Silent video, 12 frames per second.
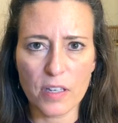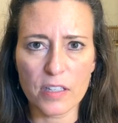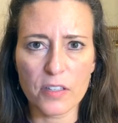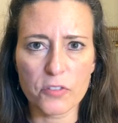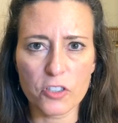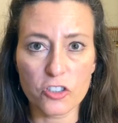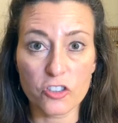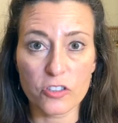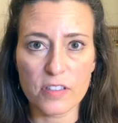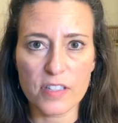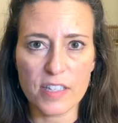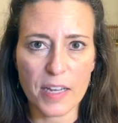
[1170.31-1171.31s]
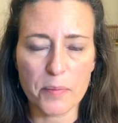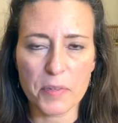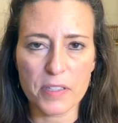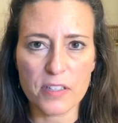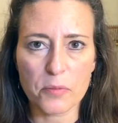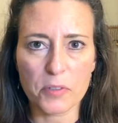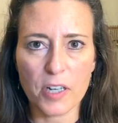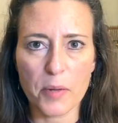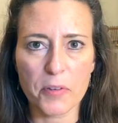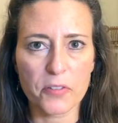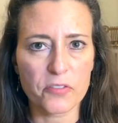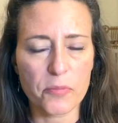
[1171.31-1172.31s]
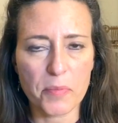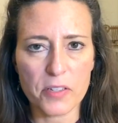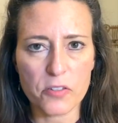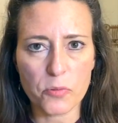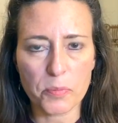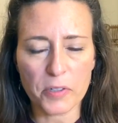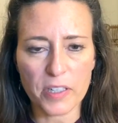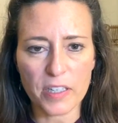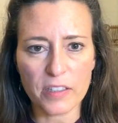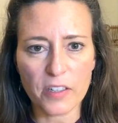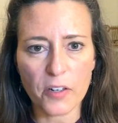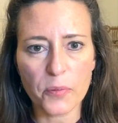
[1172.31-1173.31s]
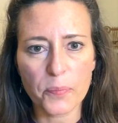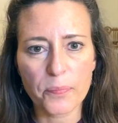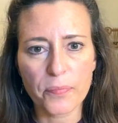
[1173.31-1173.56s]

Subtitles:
any of the should statements that were coming from my superego.